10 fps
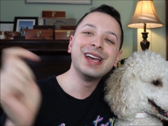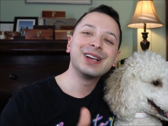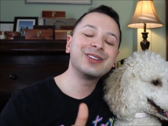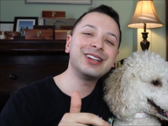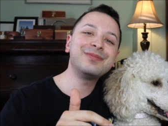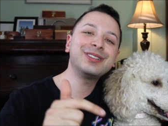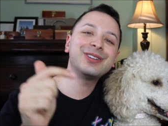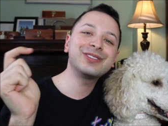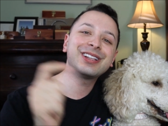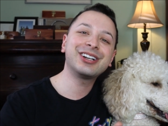go down
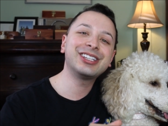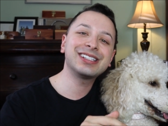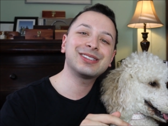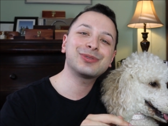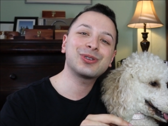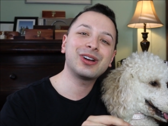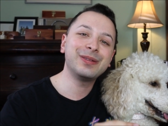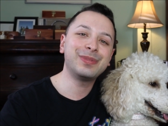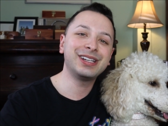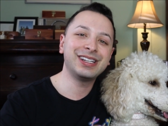below, click on that
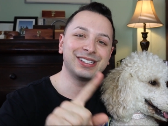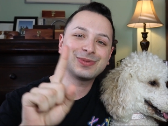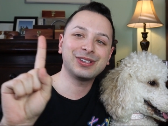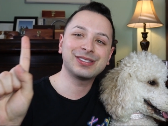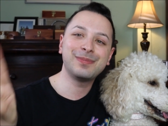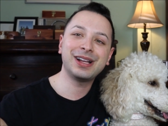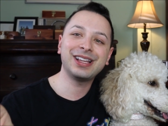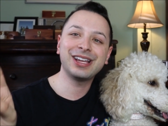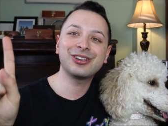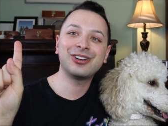subscribe button, as well as the bell
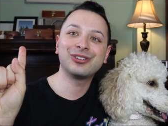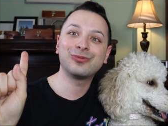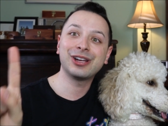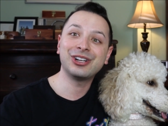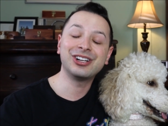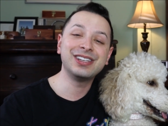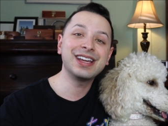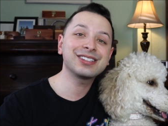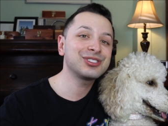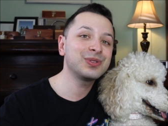icon right on
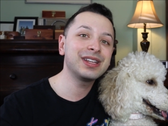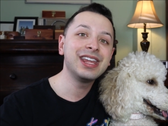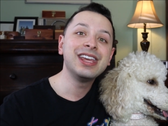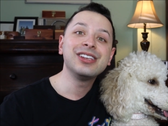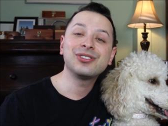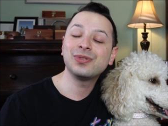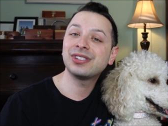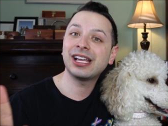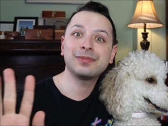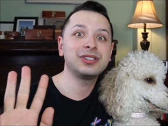next to it, so you
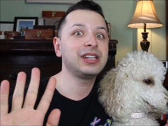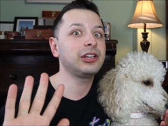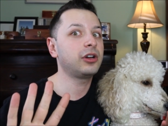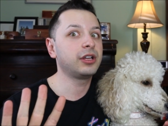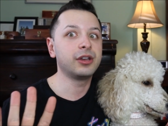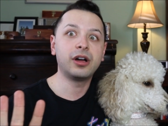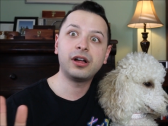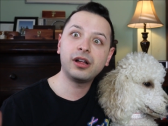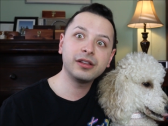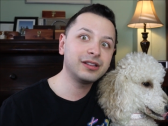stay up to date on
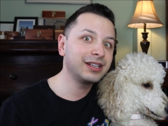all the